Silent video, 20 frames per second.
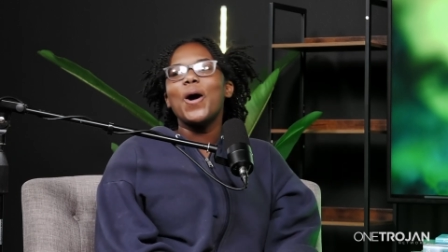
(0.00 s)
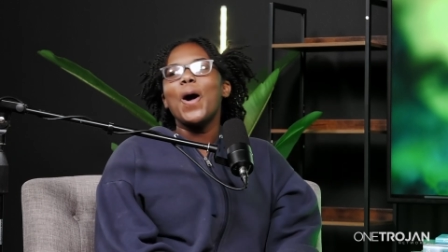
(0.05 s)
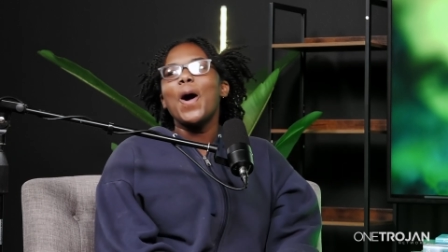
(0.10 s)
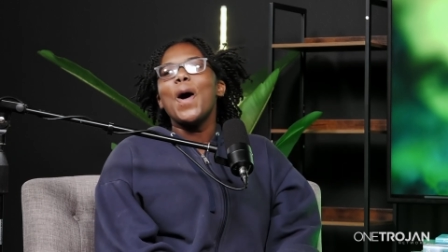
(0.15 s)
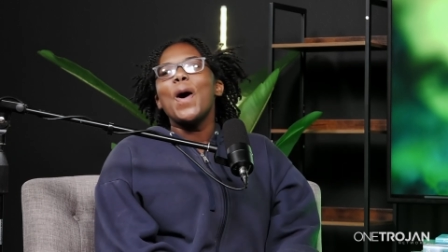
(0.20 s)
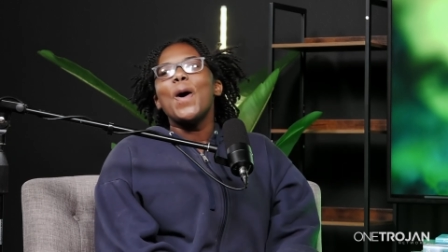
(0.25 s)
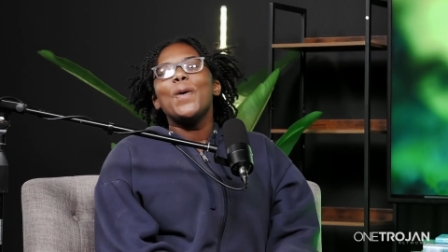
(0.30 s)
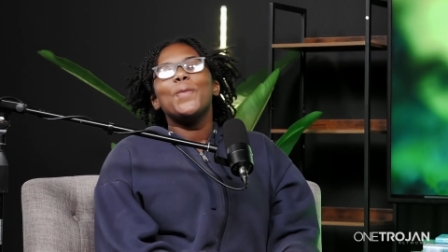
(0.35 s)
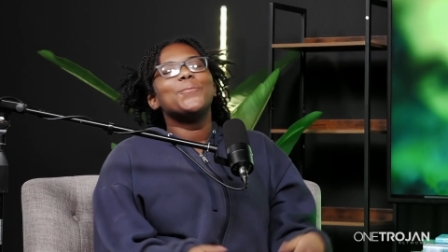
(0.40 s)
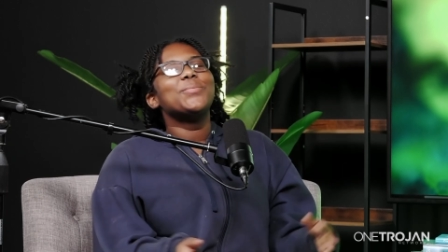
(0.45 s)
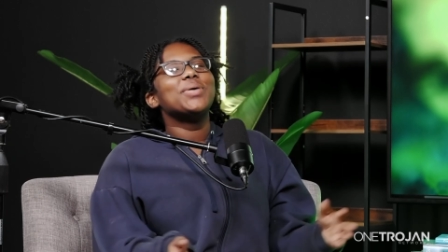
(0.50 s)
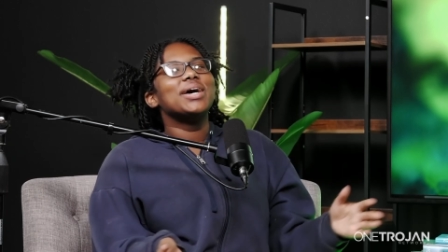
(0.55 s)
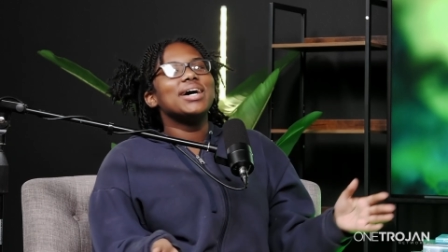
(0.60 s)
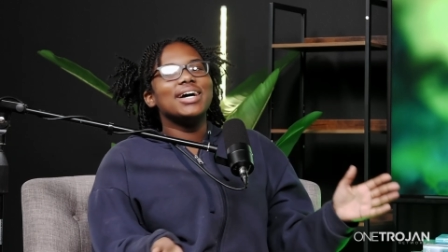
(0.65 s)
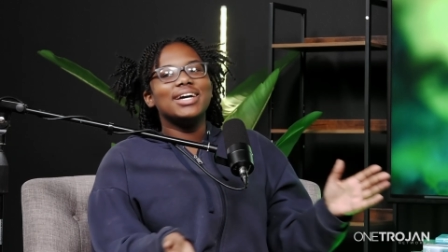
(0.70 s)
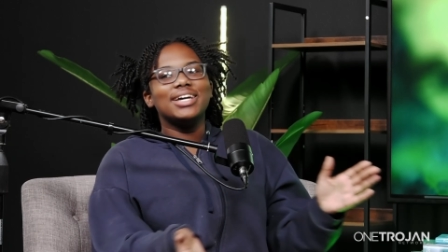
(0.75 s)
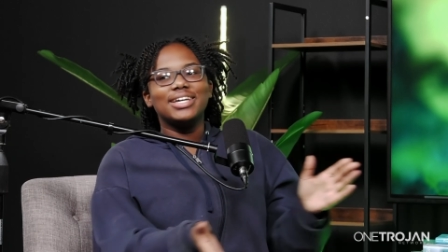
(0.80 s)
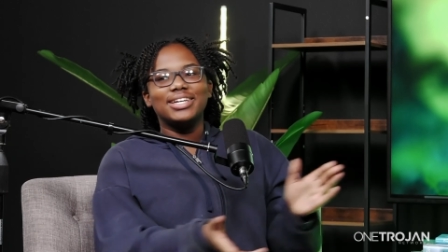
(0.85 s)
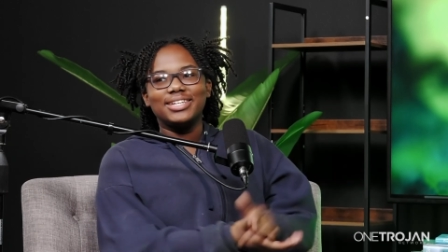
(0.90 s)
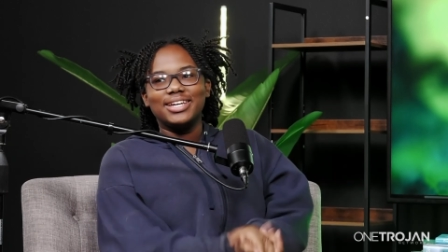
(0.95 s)
Mm-hmm.
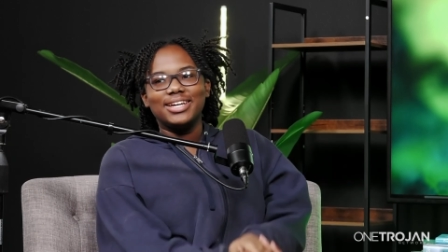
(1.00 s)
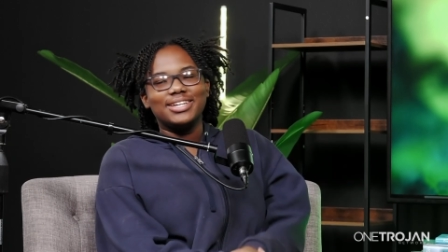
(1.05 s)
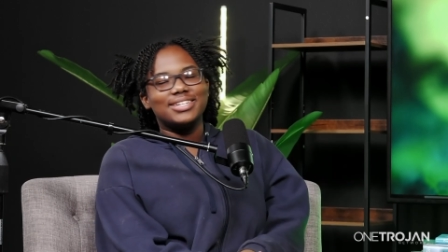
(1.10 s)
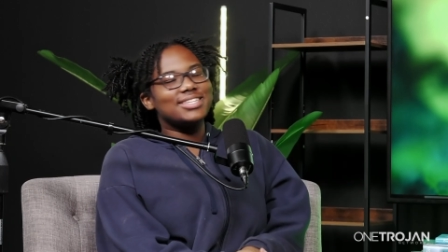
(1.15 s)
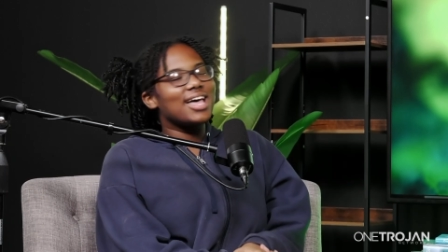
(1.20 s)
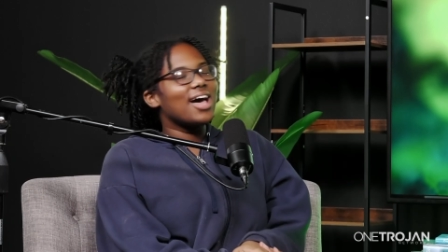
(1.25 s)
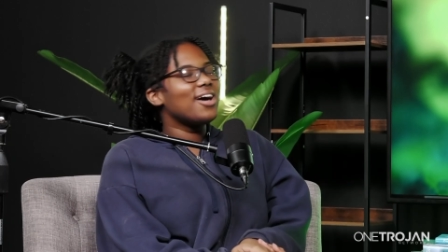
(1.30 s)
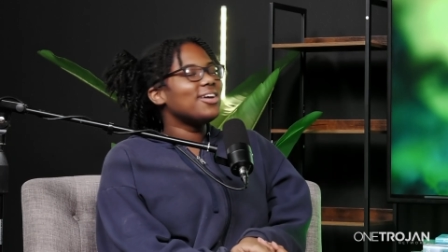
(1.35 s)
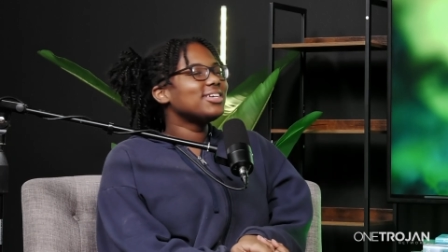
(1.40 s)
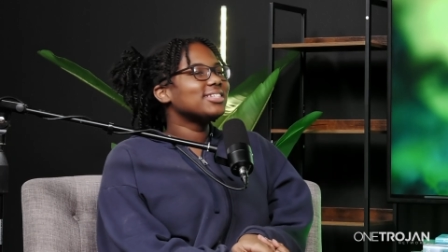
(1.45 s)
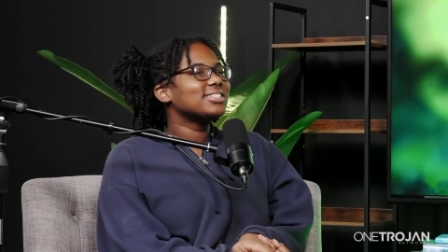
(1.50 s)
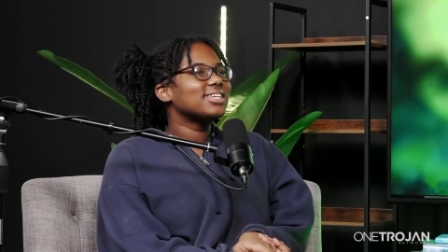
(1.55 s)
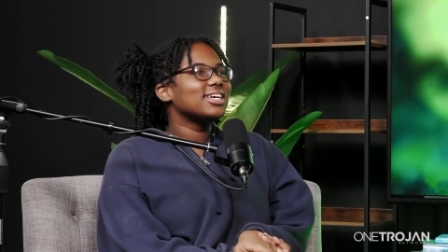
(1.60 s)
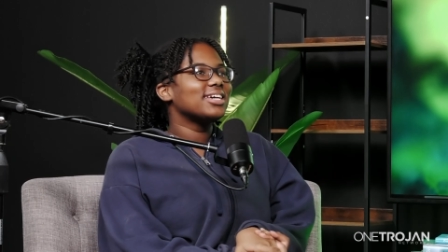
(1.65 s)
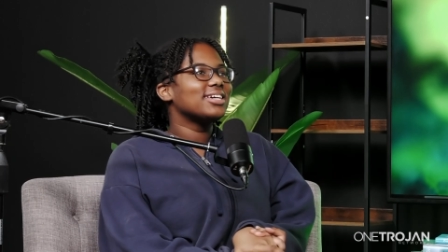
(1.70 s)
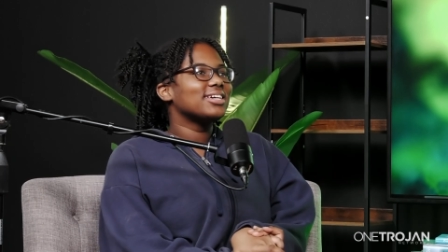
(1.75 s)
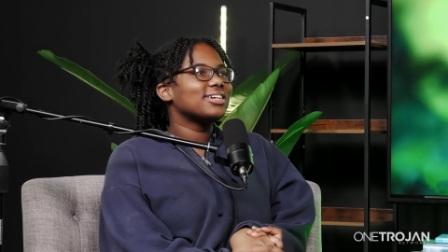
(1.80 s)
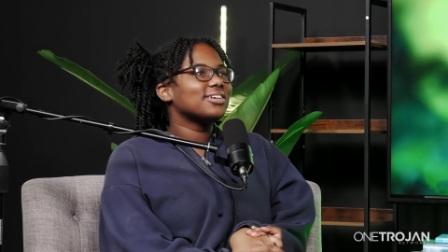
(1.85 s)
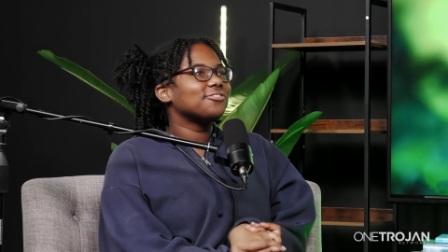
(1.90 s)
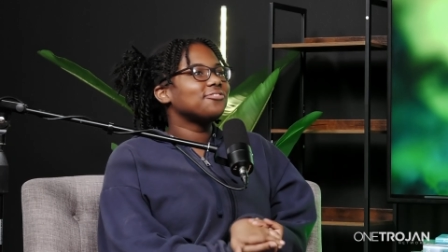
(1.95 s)
But yes, how does
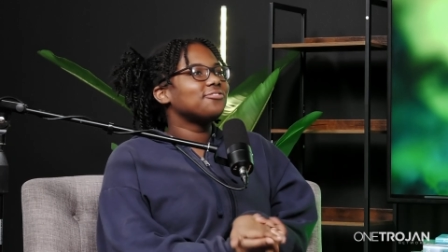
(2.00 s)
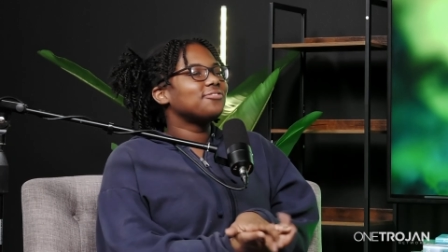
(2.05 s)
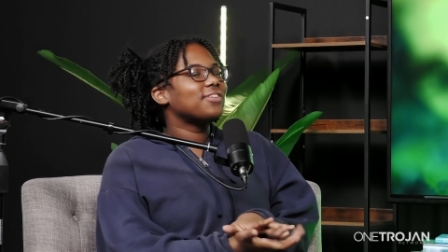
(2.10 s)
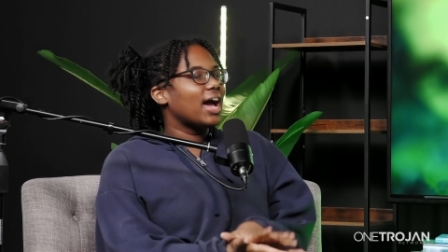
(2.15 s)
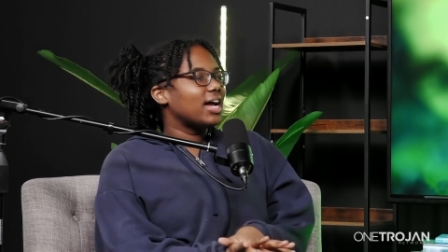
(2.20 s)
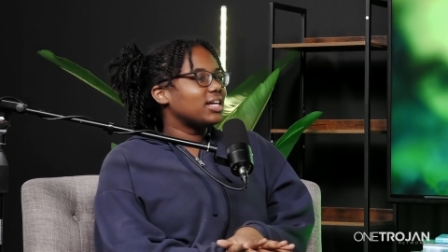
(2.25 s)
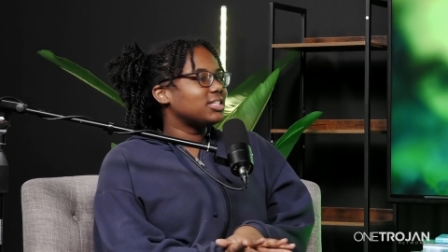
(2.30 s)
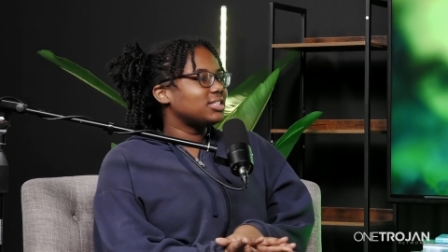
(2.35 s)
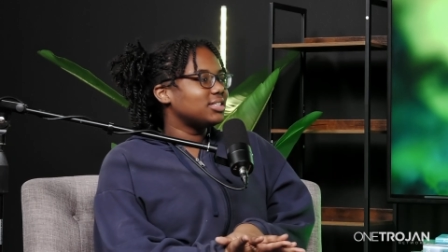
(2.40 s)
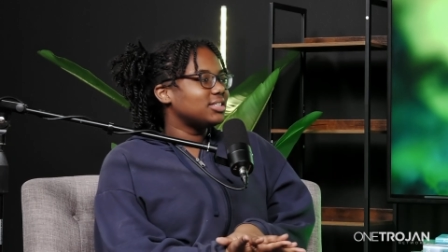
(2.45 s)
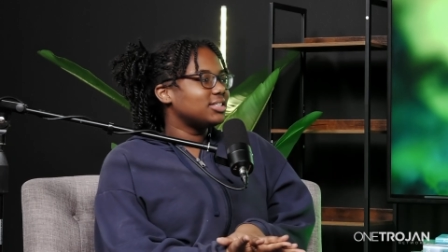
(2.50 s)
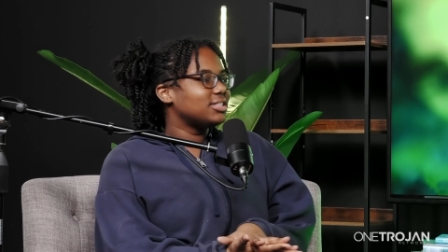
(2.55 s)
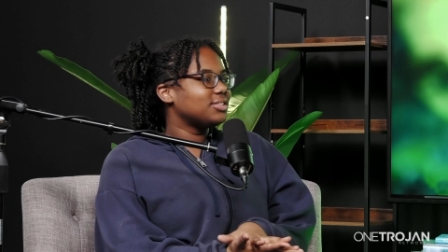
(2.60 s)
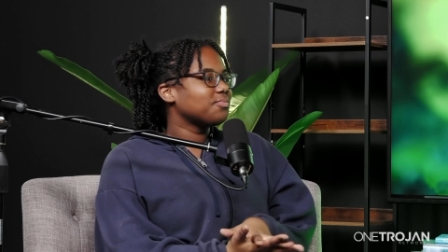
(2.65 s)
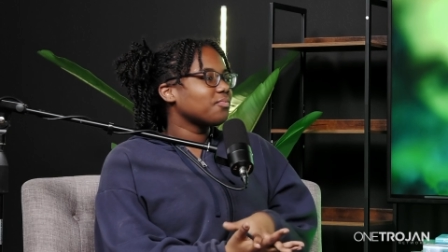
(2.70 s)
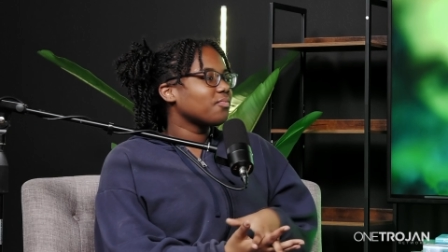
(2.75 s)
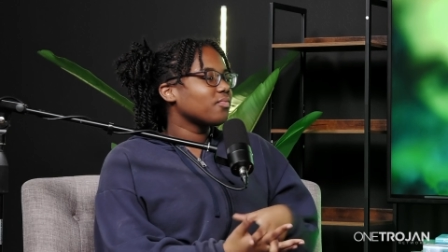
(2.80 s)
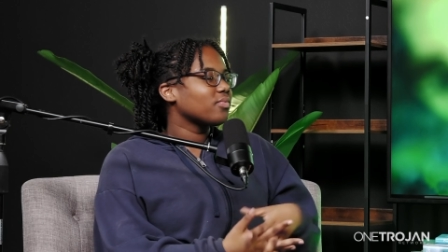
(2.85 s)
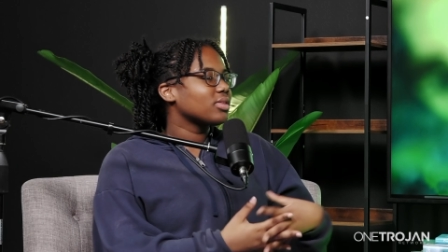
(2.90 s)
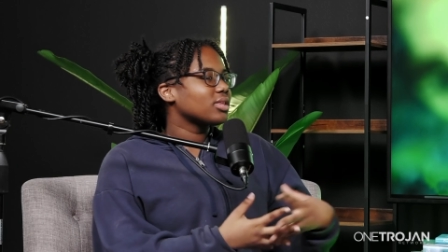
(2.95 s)
like fashion